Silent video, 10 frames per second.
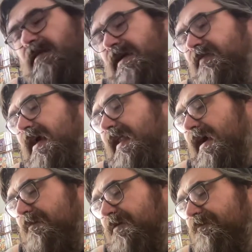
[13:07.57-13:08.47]
glad that
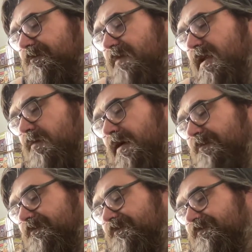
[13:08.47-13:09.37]
happened. But anyway,
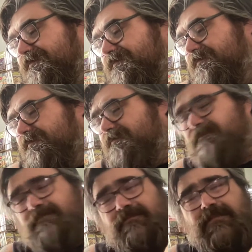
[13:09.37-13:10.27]

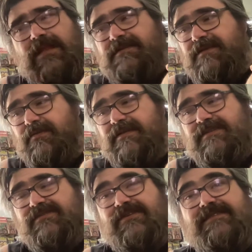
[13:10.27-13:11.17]
so
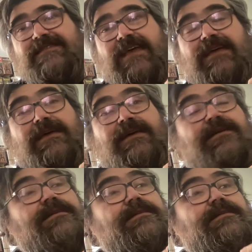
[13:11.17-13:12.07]
this is just like a
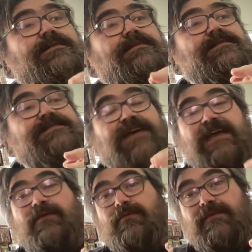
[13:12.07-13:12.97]
sigh
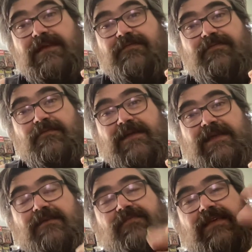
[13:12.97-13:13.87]
of relief for
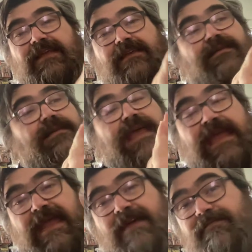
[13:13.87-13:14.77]
me that
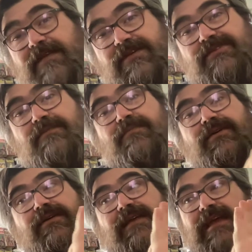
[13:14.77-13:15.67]
a, I finished the
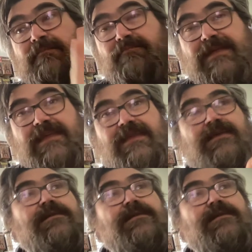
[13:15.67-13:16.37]
book, and B,